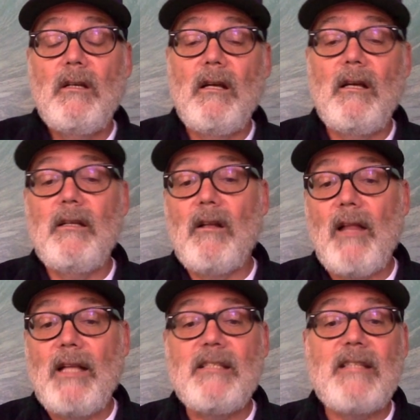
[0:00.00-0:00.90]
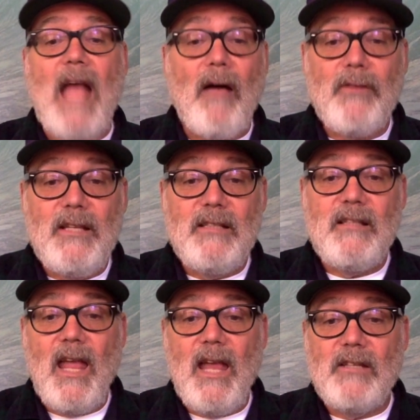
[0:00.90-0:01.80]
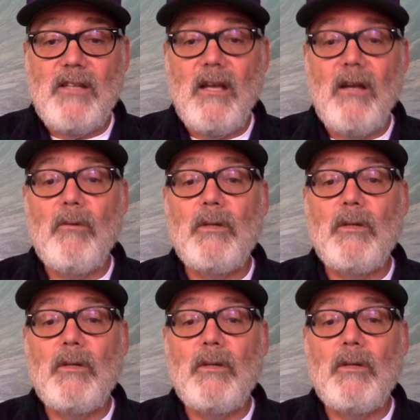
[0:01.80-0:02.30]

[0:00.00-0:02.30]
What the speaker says: Like Southeast Asia,